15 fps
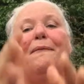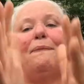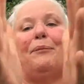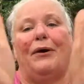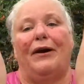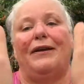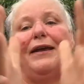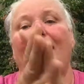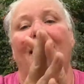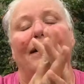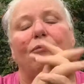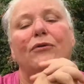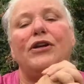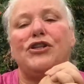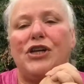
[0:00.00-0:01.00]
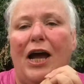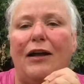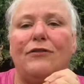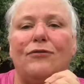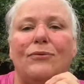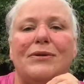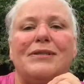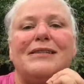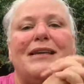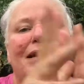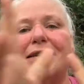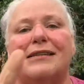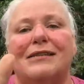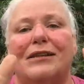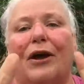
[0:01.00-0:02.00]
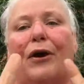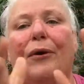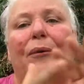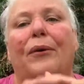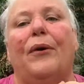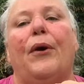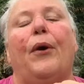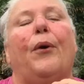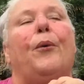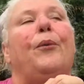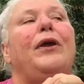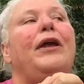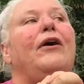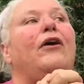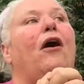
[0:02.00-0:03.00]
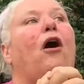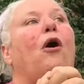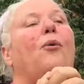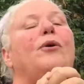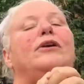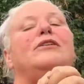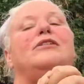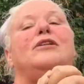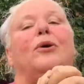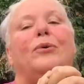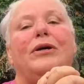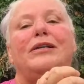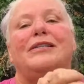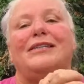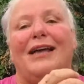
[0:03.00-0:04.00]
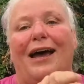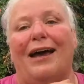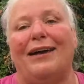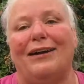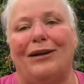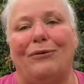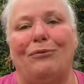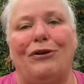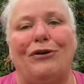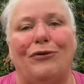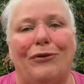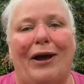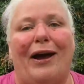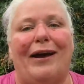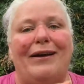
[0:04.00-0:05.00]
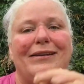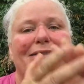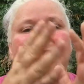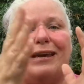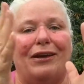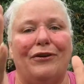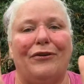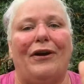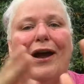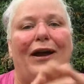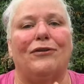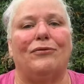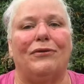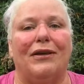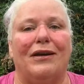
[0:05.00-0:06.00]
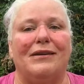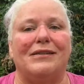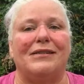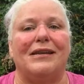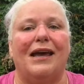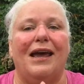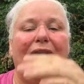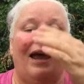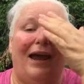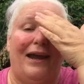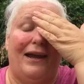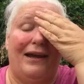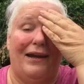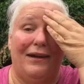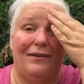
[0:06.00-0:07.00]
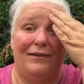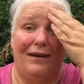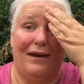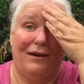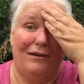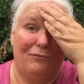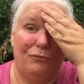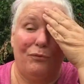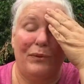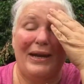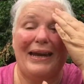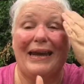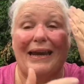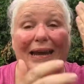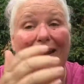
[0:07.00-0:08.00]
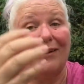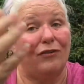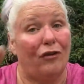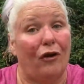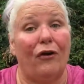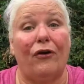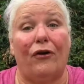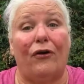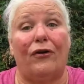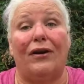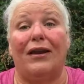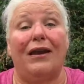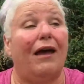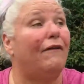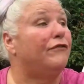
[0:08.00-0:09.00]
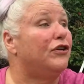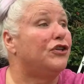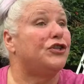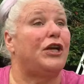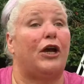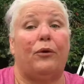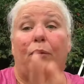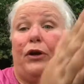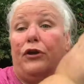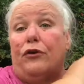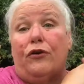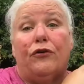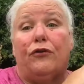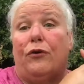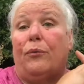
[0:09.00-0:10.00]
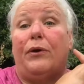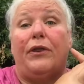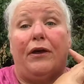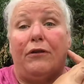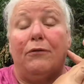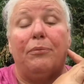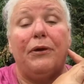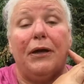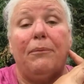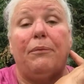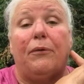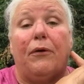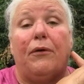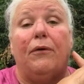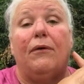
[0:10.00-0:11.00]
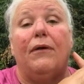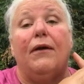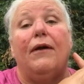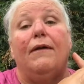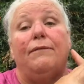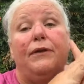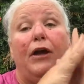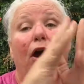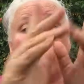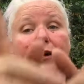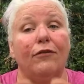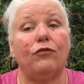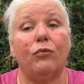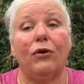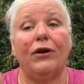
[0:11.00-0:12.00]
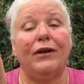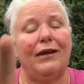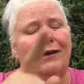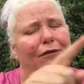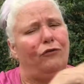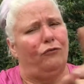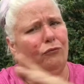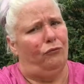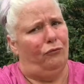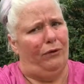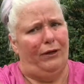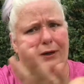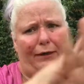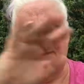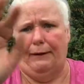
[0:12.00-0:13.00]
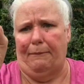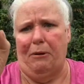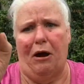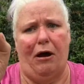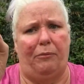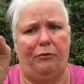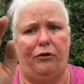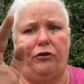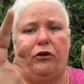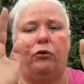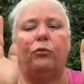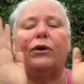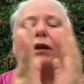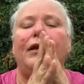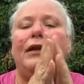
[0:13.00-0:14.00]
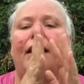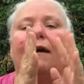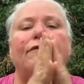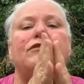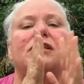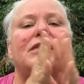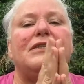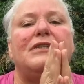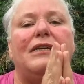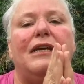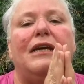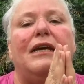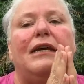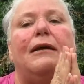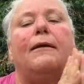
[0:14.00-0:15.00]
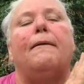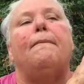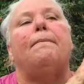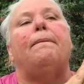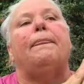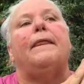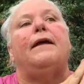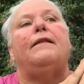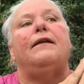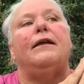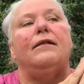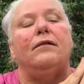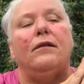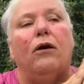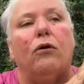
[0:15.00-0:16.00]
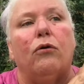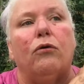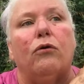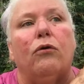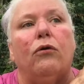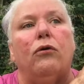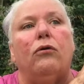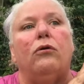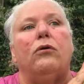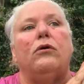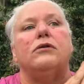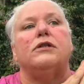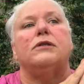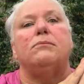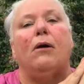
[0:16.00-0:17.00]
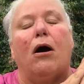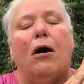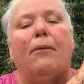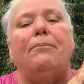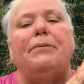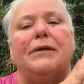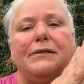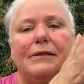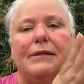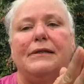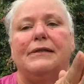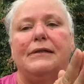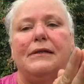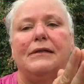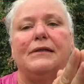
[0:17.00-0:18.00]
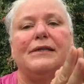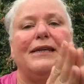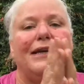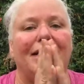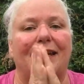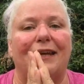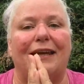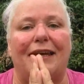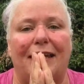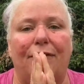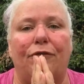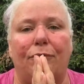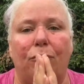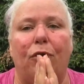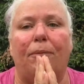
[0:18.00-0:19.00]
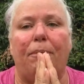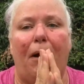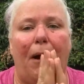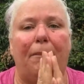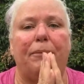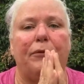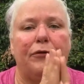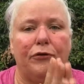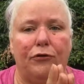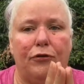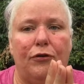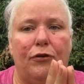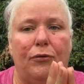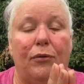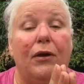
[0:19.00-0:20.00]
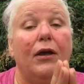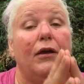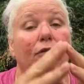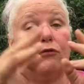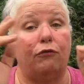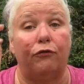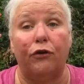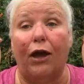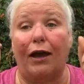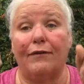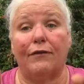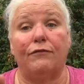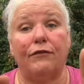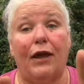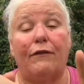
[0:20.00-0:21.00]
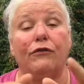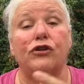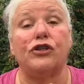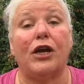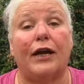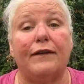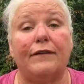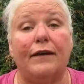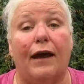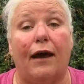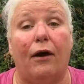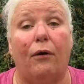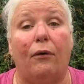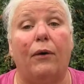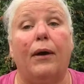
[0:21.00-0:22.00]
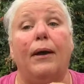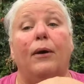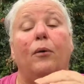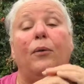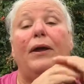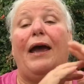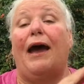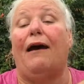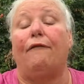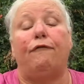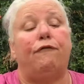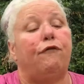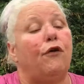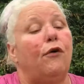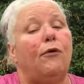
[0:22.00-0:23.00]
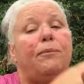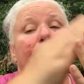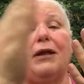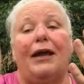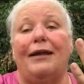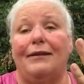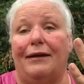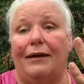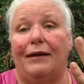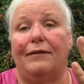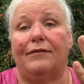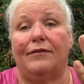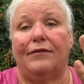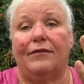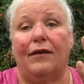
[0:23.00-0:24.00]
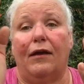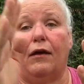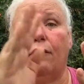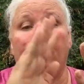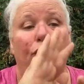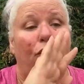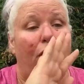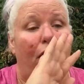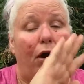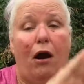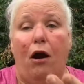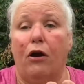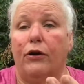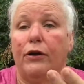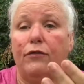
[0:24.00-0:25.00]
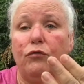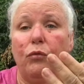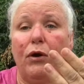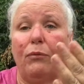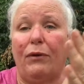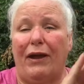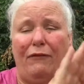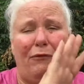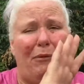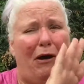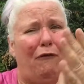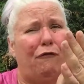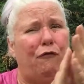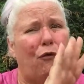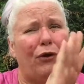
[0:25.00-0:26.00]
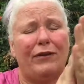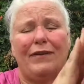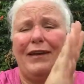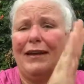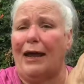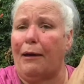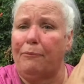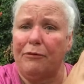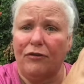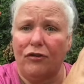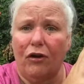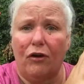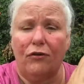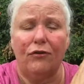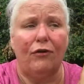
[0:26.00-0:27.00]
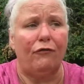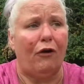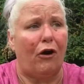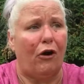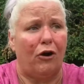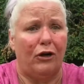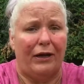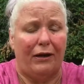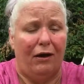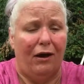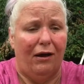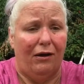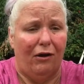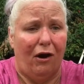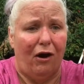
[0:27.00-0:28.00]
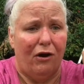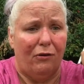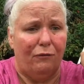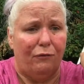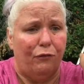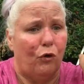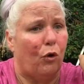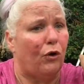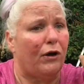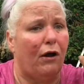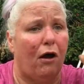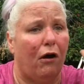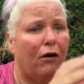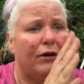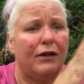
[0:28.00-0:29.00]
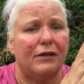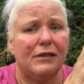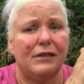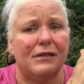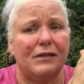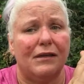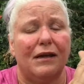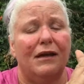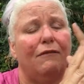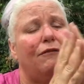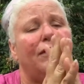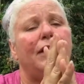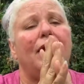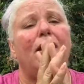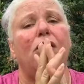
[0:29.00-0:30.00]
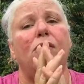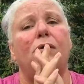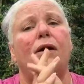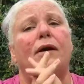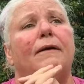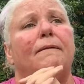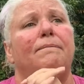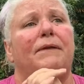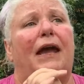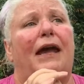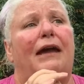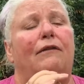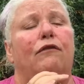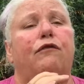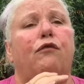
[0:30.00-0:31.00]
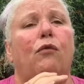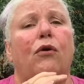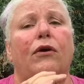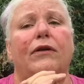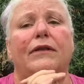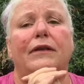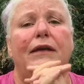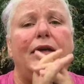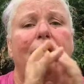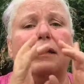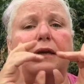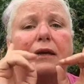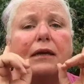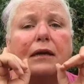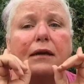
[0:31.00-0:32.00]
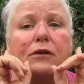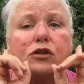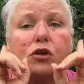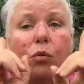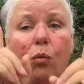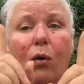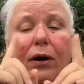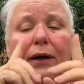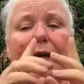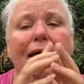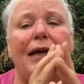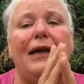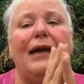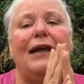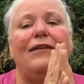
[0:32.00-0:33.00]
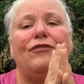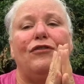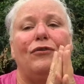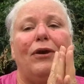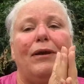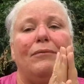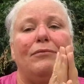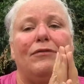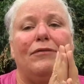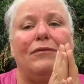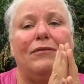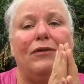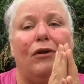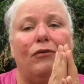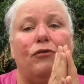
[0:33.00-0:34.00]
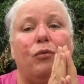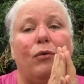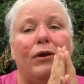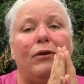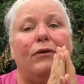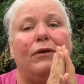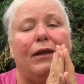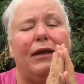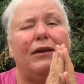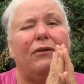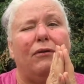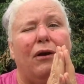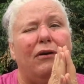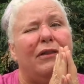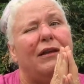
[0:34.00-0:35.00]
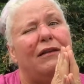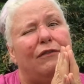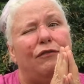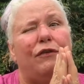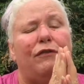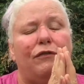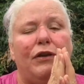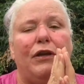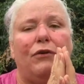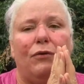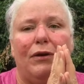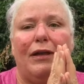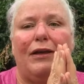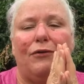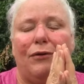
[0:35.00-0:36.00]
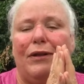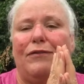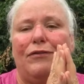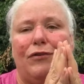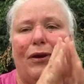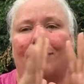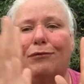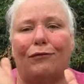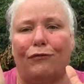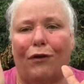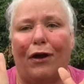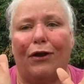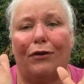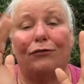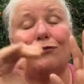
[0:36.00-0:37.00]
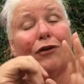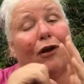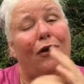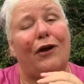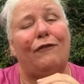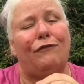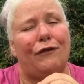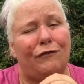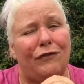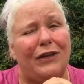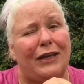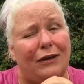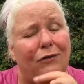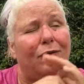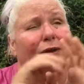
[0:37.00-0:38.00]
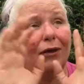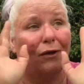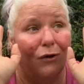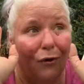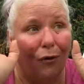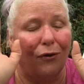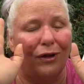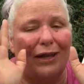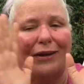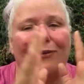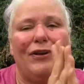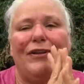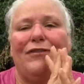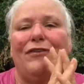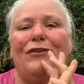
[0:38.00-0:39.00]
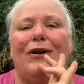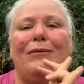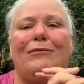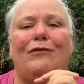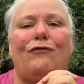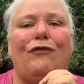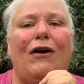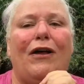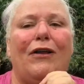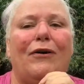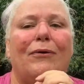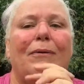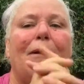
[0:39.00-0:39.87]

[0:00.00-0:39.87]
But yeah, reach out to us. Let us know. We are always so excited when you guys interact with us. And we, in turn, love to share what you're doing with other people. The artist one is really popular. We'd love to see the local small businesses getting even more popular too. So if you guys have never checked it out, we have full playlists for our artist one. We have about 14 episodes of our Florida artists video. And for the 20 Instagrams, you know, 20 Orlando, or I think it's 15 Orlando Instagrams to follow, sorry, 15 Orlando Instagrams to follow.